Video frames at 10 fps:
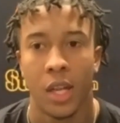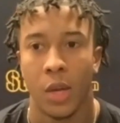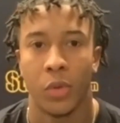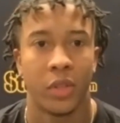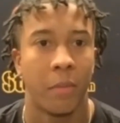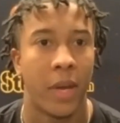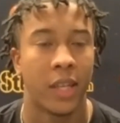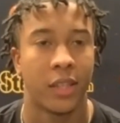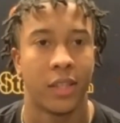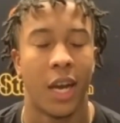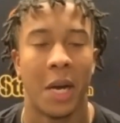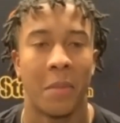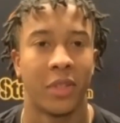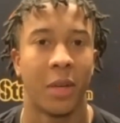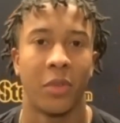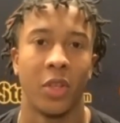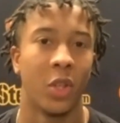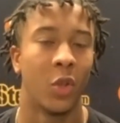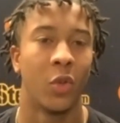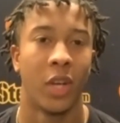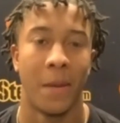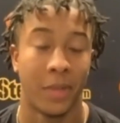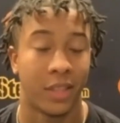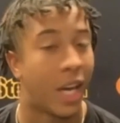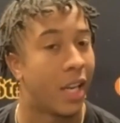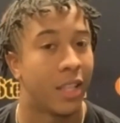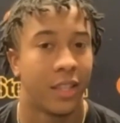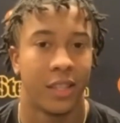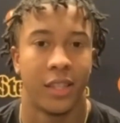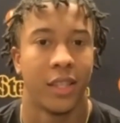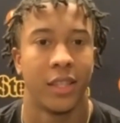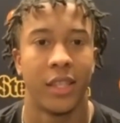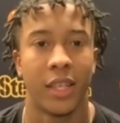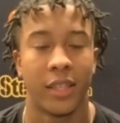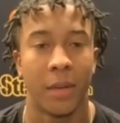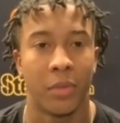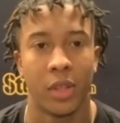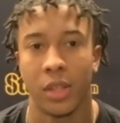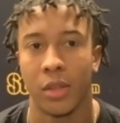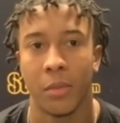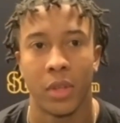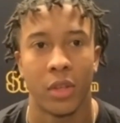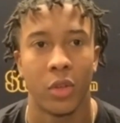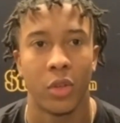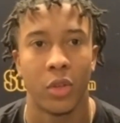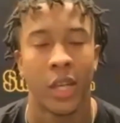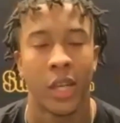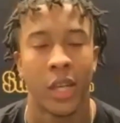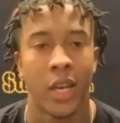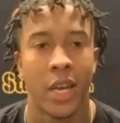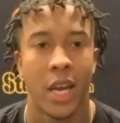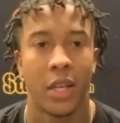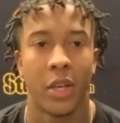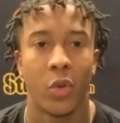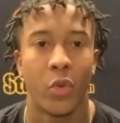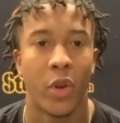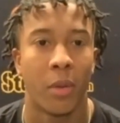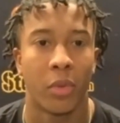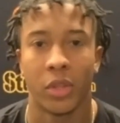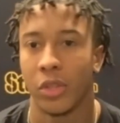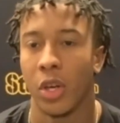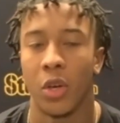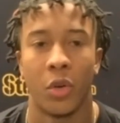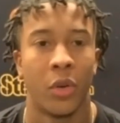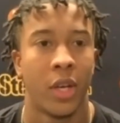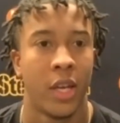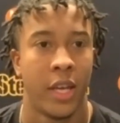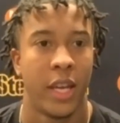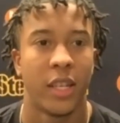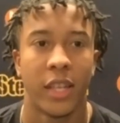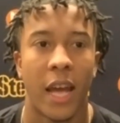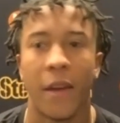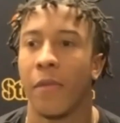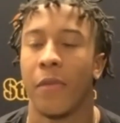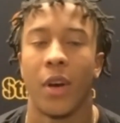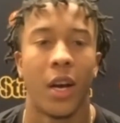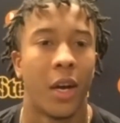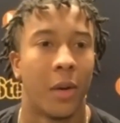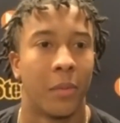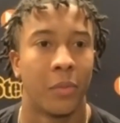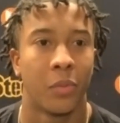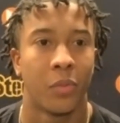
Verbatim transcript: was the best. Um, something new. I'm excited to, to accept a, you know, the new journey and the new number. So it doesn't have um,